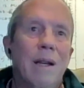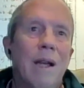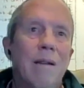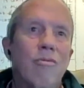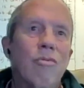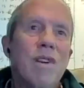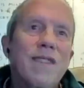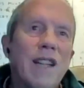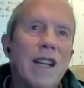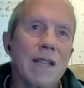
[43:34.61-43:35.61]
And it
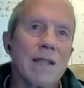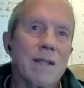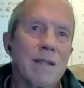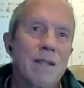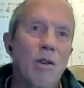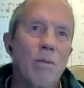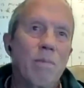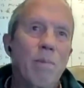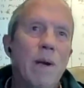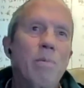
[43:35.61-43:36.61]
resonates. You
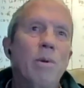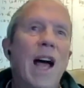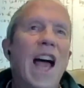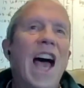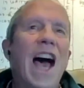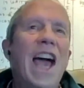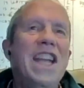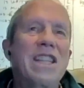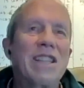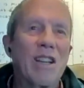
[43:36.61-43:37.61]
know, people
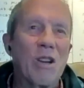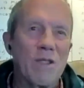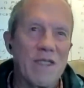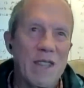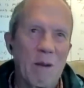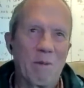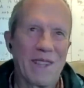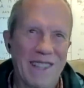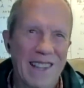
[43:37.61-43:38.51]
hate the concept